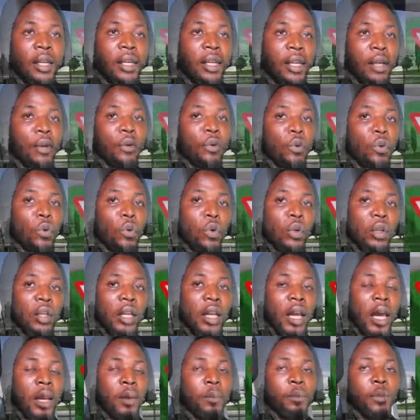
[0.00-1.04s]
The road
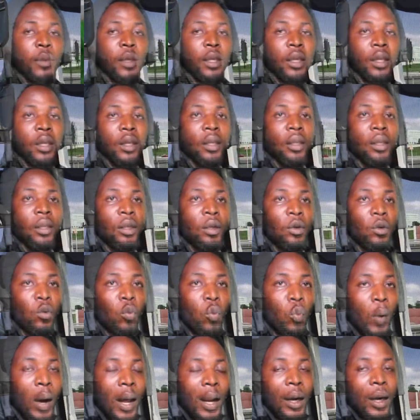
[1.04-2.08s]
can be
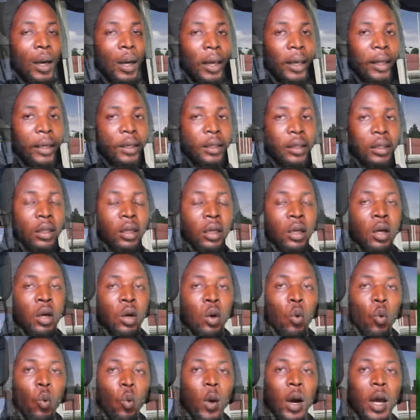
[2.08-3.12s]
one lane.
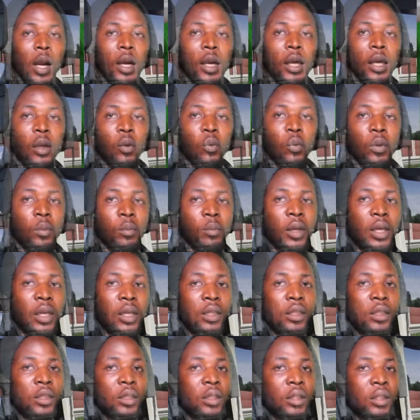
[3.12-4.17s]
One lane
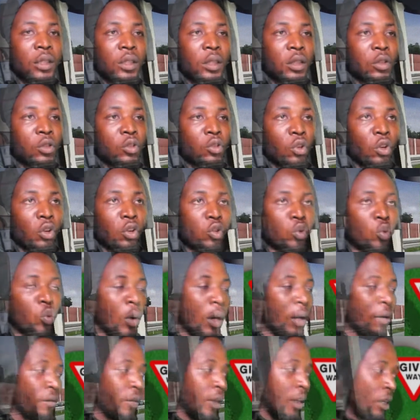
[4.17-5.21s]
means just
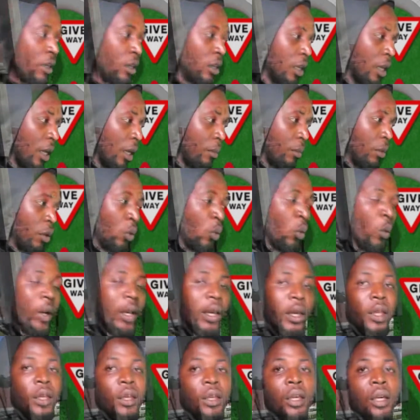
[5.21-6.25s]
one vehicle can be
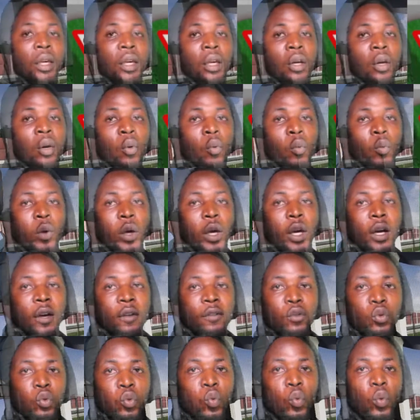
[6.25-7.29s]
going. We have
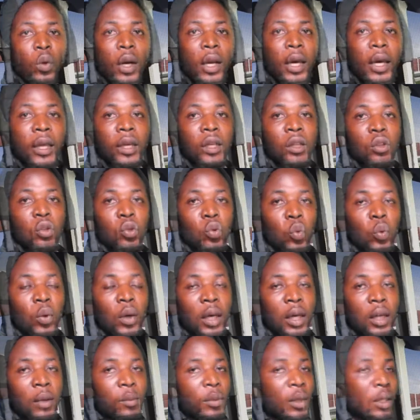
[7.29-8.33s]
2 lanes. 2
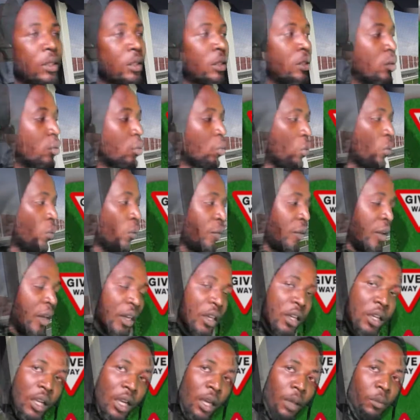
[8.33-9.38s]
lanes means 2
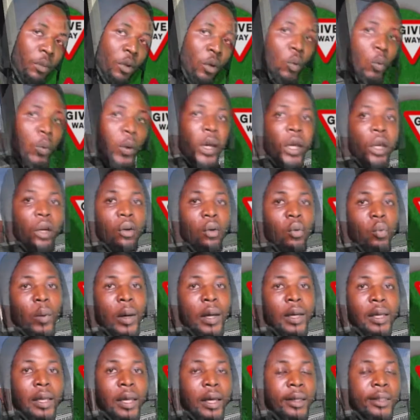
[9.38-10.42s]
vehicles can be going in
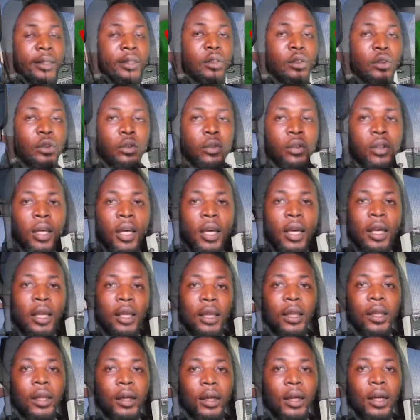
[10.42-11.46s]
one direction.
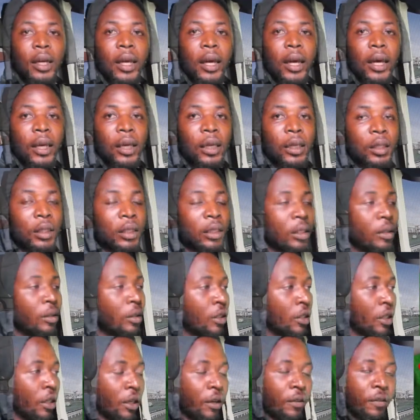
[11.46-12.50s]
3 lanes,
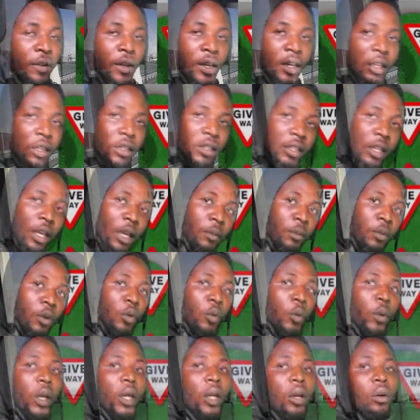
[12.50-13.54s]
3 vehicles can be
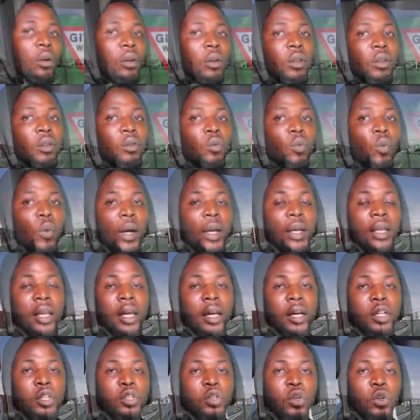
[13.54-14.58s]
going in one
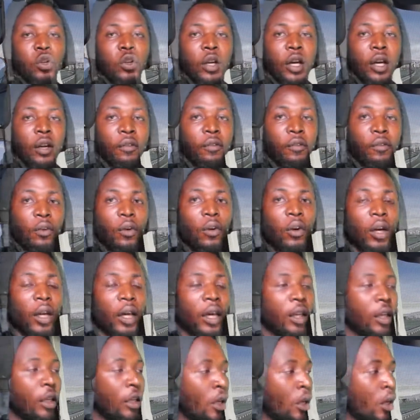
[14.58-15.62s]
direction. And 4
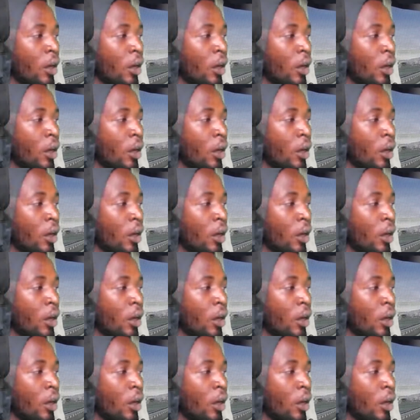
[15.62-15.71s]
lanes,